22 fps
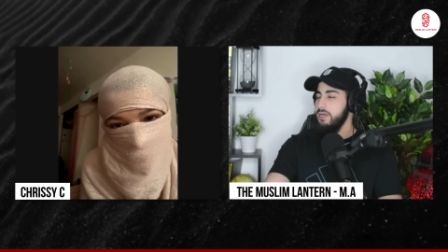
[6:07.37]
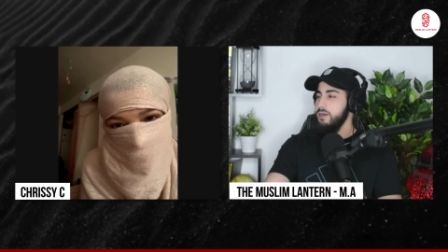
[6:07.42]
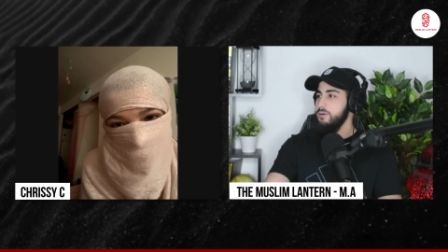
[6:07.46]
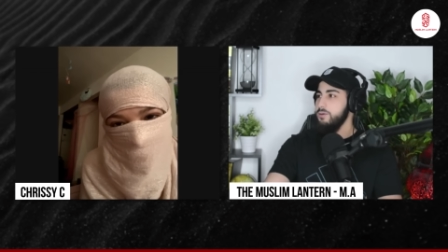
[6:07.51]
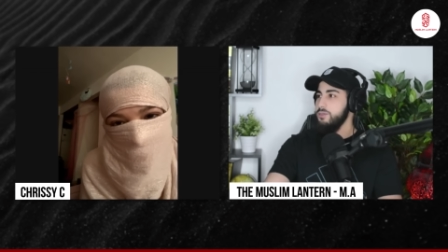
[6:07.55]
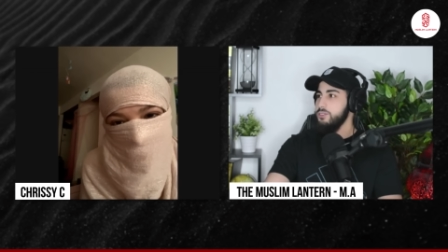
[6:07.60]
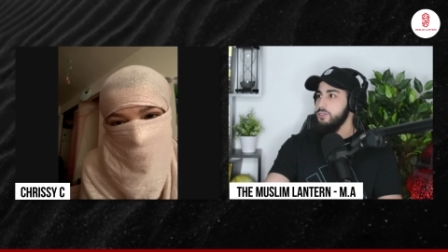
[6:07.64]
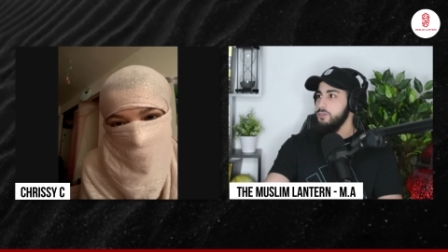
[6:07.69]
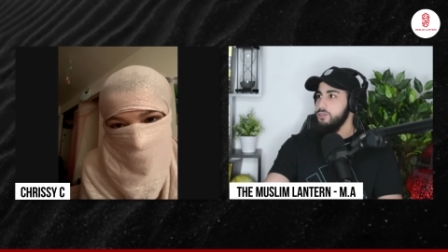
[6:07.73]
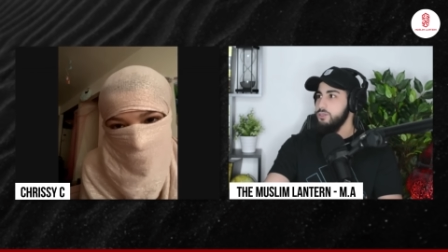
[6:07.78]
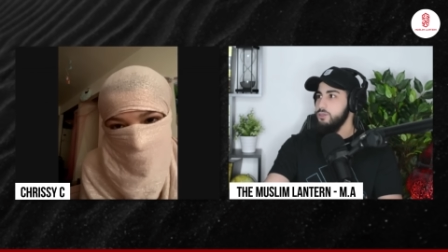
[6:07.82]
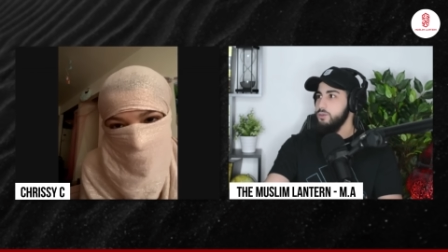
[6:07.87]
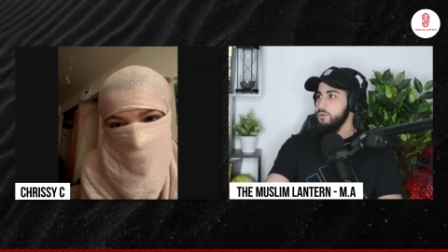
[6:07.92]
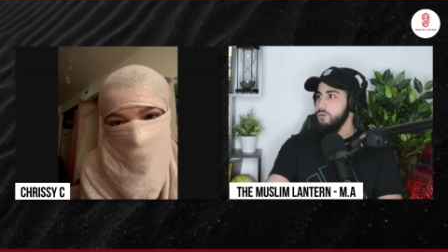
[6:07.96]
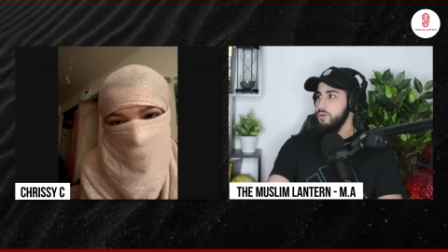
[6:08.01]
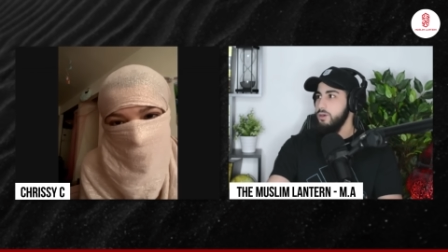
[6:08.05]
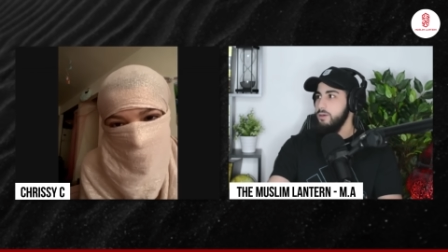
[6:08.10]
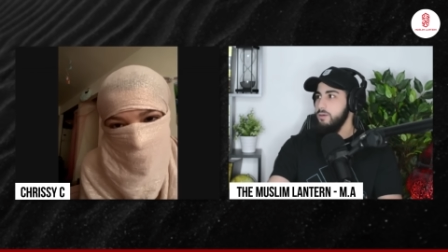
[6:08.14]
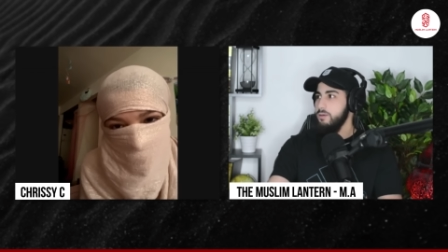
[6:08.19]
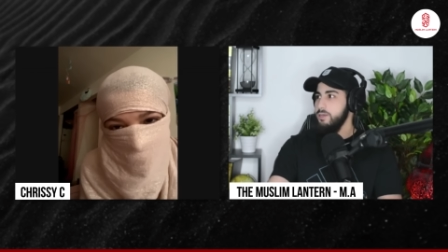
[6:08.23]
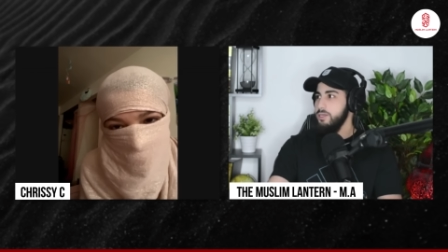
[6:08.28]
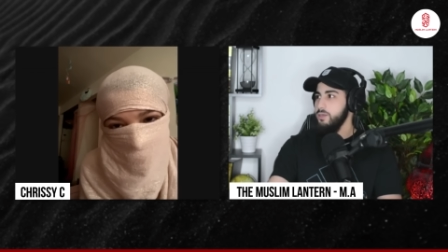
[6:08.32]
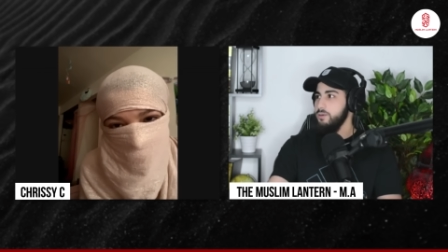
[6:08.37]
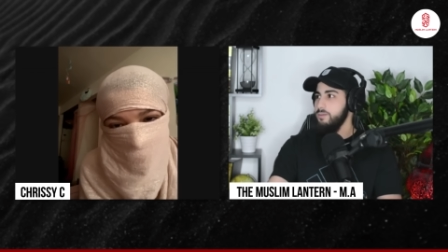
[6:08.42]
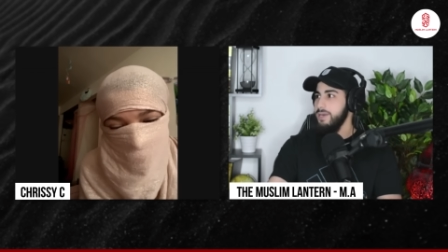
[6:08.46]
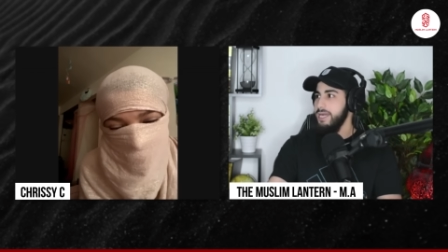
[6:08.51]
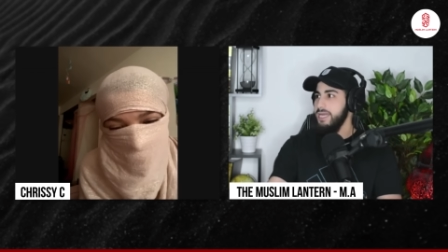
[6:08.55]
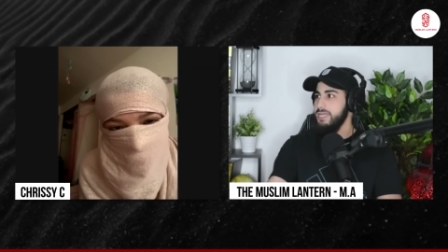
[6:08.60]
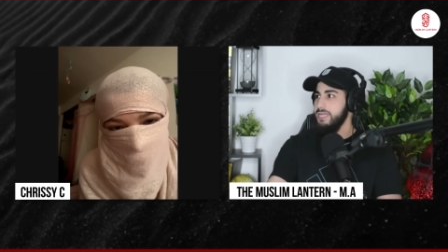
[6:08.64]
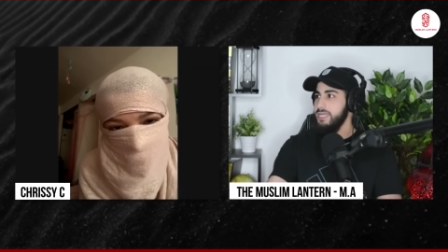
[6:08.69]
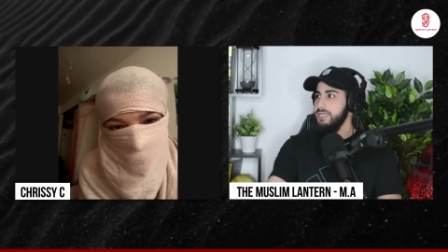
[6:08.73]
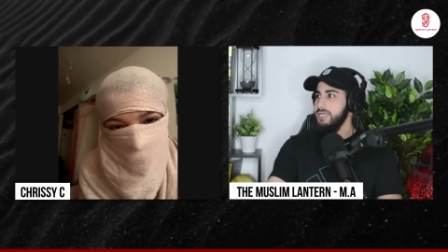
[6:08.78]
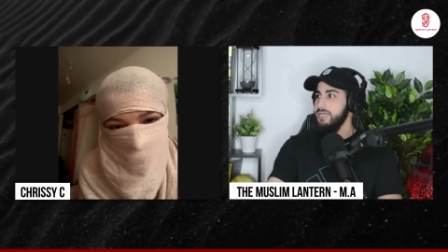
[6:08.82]
so uh, you might
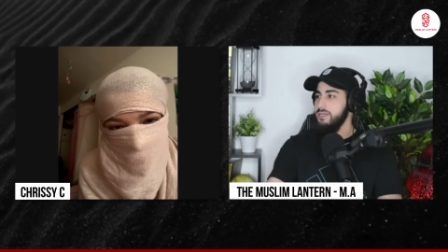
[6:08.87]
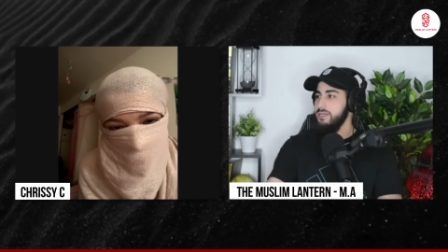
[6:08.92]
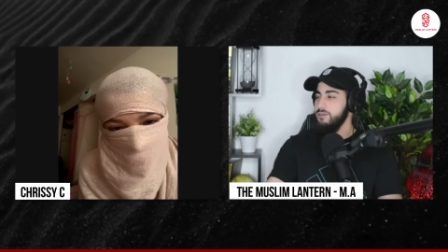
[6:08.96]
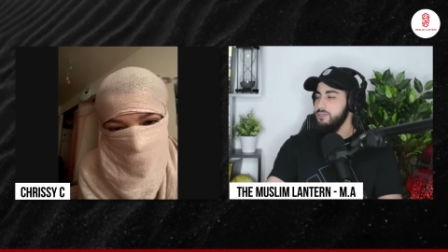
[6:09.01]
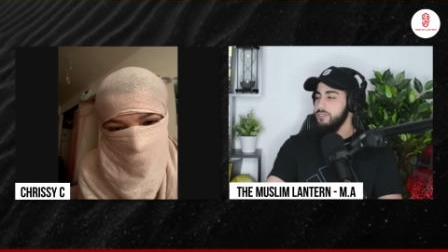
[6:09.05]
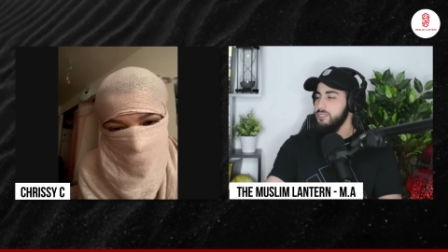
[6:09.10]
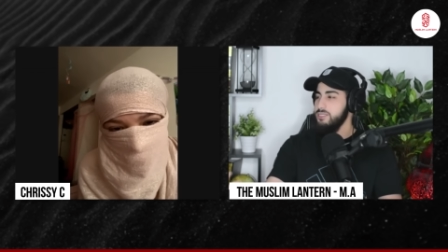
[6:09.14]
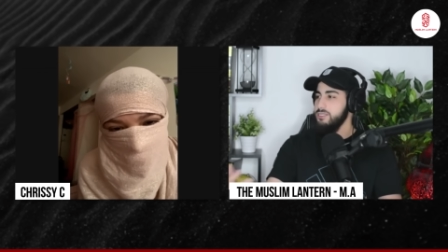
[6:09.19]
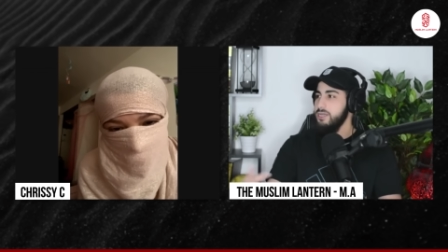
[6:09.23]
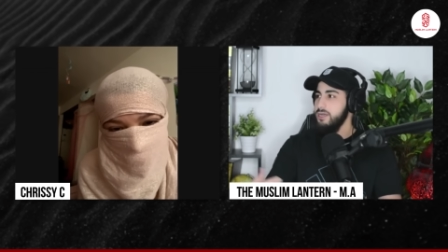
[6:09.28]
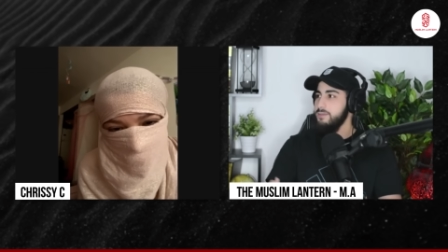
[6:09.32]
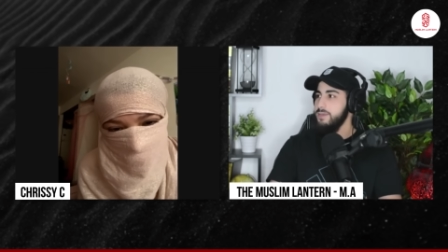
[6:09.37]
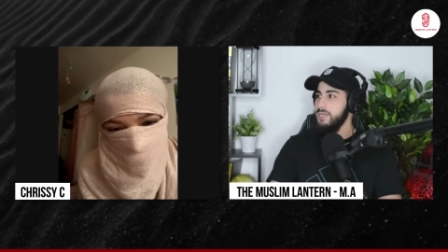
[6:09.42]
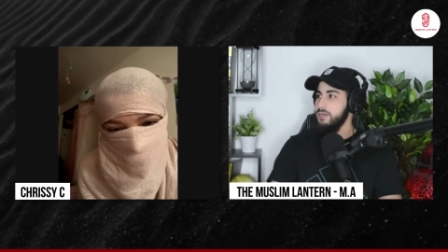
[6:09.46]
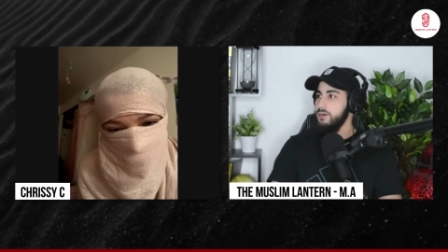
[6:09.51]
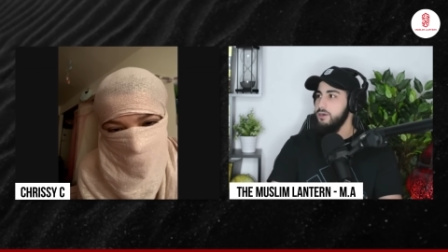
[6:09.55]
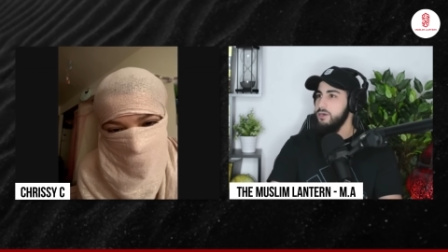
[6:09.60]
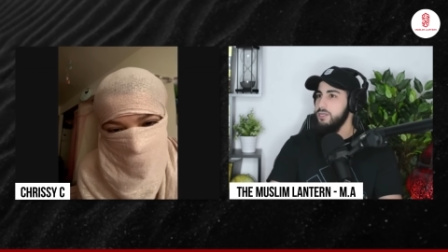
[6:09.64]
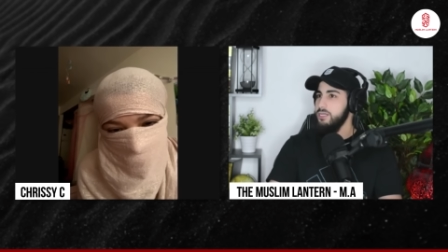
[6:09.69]
think that you just coming on